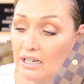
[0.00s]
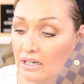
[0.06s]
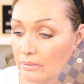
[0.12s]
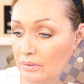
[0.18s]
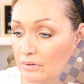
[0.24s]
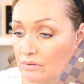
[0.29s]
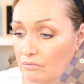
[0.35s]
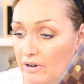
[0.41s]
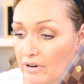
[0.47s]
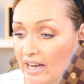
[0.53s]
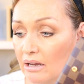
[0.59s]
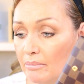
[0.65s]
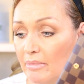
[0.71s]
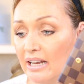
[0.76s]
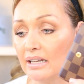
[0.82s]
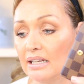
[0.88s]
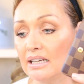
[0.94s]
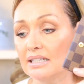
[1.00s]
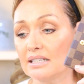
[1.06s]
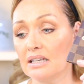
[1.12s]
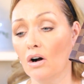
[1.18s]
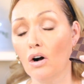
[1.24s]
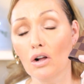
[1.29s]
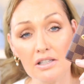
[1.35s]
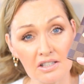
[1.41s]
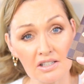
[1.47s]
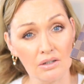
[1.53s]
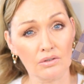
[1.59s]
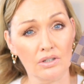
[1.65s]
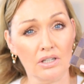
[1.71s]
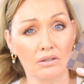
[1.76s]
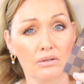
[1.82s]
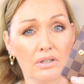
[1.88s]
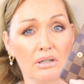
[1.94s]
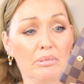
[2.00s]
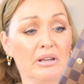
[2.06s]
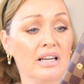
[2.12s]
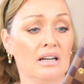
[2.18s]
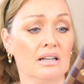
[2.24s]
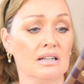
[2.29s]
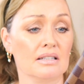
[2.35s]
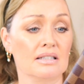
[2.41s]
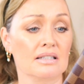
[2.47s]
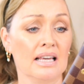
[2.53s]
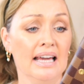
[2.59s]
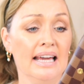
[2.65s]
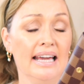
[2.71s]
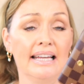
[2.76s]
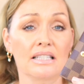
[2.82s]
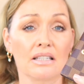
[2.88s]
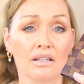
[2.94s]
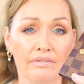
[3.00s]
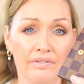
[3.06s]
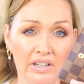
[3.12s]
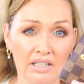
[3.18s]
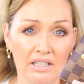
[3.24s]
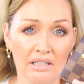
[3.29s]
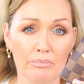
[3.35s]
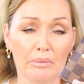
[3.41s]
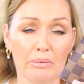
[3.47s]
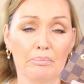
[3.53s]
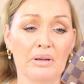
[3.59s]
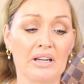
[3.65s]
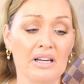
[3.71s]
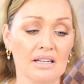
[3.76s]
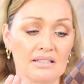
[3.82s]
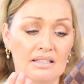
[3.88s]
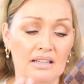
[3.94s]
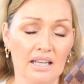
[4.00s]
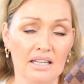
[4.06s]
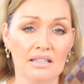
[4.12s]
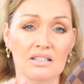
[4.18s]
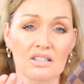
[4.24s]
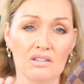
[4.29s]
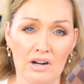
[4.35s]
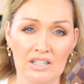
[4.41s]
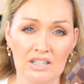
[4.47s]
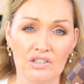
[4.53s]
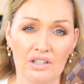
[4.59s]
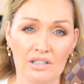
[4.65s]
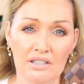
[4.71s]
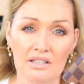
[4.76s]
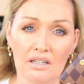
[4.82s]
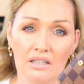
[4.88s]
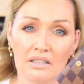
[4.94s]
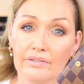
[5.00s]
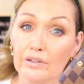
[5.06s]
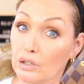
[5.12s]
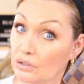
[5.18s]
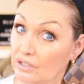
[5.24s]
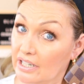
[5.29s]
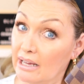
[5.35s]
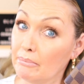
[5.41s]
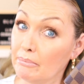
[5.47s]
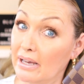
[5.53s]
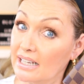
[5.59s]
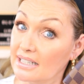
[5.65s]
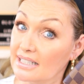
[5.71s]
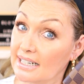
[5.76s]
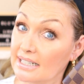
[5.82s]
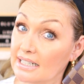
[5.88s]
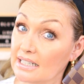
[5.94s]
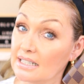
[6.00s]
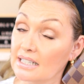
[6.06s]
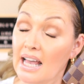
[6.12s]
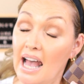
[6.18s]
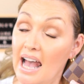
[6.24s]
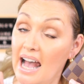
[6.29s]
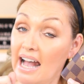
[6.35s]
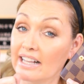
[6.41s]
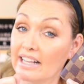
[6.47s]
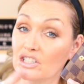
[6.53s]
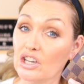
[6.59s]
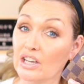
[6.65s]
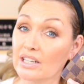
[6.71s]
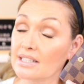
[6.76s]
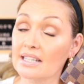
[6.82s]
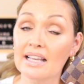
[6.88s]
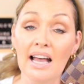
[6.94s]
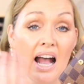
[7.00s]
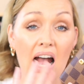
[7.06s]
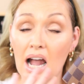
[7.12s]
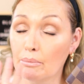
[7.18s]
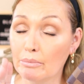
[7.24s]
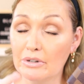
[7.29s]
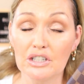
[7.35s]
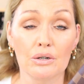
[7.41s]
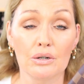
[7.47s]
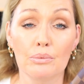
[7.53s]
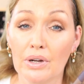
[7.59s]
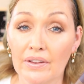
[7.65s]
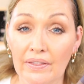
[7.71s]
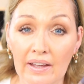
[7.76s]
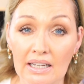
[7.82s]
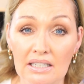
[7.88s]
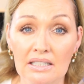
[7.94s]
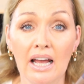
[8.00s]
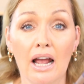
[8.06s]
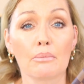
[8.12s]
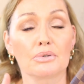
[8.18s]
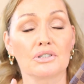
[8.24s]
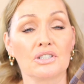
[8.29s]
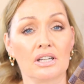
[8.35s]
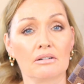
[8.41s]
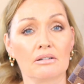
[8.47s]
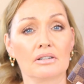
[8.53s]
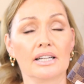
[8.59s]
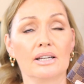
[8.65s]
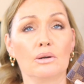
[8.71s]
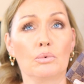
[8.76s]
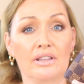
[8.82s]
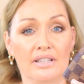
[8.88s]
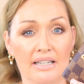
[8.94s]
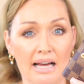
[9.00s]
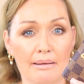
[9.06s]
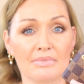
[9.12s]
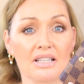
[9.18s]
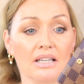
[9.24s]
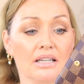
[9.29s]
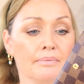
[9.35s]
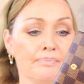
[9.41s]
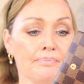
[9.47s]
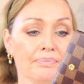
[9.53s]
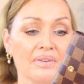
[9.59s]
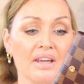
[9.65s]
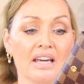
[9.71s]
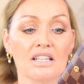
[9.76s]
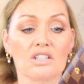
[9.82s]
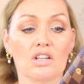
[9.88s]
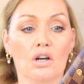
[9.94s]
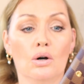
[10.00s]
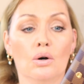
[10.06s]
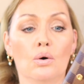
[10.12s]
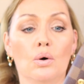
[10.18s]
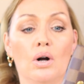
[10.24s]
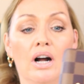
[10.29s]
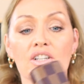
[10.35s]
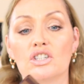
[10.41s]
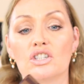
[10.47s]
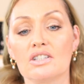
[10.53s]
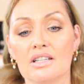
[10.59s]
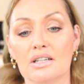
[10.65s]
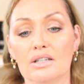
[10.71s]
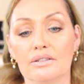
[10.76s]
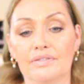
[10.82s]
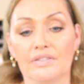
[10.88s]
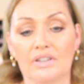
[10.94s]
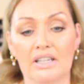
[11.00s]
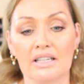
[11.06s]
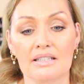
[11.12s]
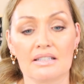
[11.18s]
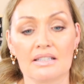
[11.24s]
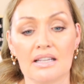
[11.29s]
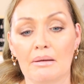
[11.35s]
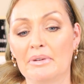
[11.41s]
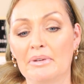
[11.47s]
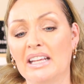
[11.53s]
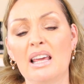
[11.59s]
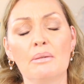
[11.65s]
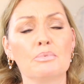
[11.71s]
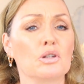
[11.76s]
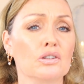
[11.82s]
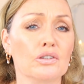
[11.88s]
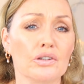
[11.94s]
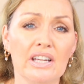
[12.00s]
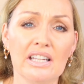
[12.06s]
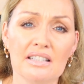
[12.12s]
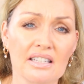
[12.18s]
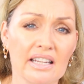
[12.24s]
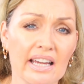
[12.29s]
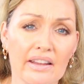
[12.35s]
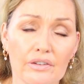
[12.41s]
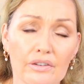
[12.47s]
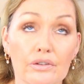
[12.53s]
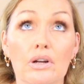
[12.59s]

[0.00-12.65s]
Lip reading: I would recommend this. Also, not only because it's convenient, but because keys scratch the inside of your good handbags, ladies and gents, and we don't want that, particularly with lambskin. So I just love this. I mean, it keeps all your keys together.